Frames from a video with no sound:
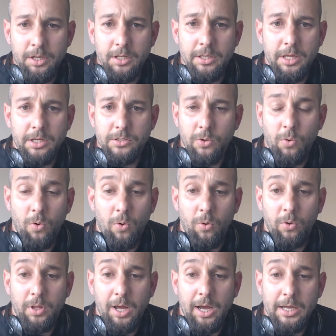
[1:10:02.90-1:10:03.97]
There's
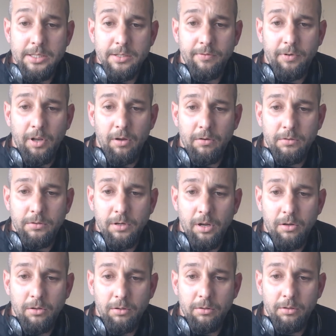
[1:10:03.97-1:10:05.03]
all kinds of
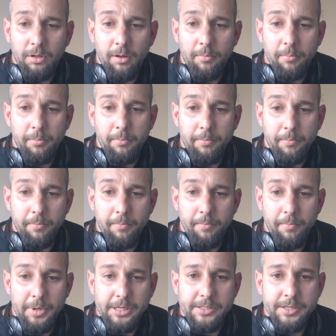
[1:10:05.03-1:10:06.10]
local
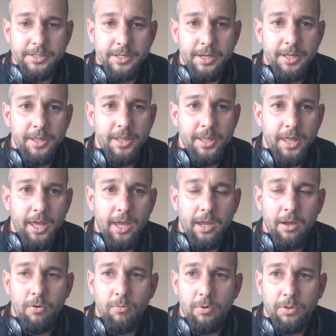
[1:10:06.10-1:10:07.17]
mixes in there
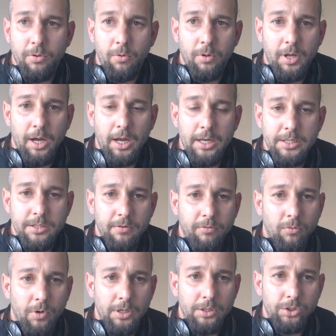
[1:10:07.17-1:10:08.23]
with all kinds of
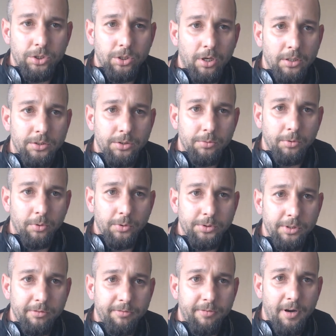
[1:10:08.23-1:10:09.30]
one-shots. You'll
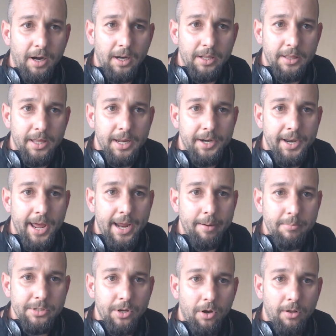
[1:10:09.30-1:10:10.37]
also find their
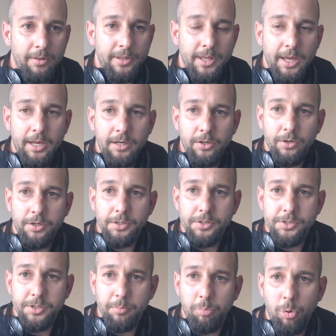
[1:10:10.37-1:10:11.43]
names on there, and you can
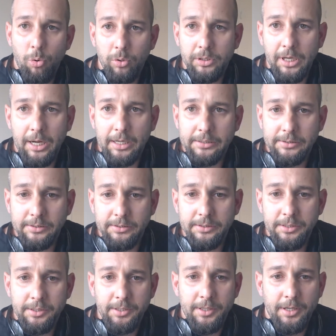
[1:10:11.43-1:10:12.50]
support us.
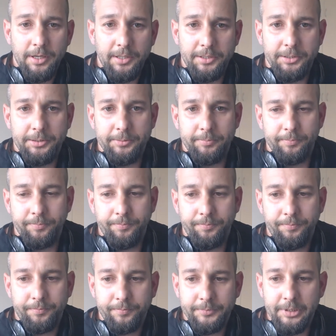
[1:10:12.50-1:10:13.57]

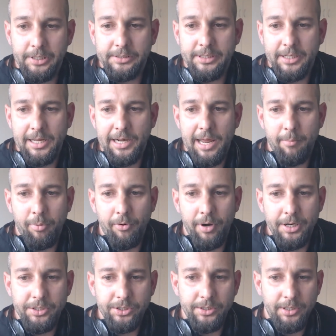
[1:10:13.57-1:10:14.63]
It's a
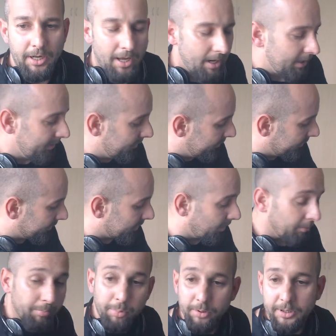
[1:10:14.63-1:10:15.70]
collaboration line. I'll
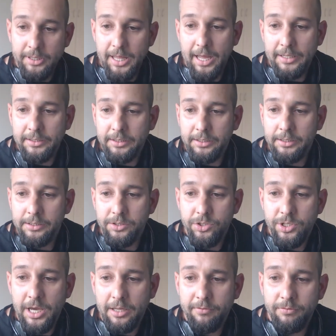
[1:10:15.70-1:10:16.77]
put that in
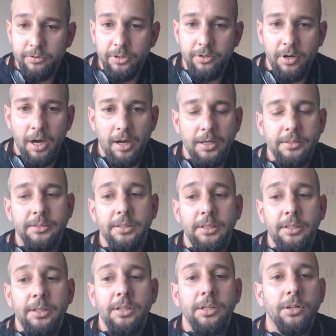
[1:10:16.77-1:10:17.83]
chat for you guys.
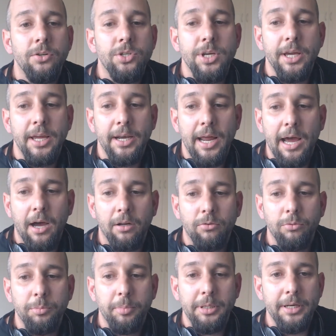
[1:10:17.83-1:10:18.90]
Go check it out. It
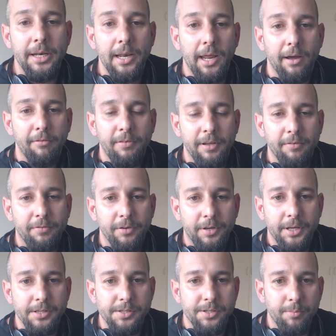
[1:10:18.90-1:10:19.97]
would be lovely if you
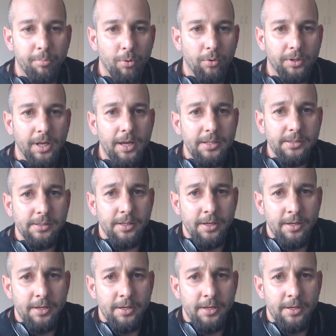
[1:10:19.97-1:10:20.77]
can support us.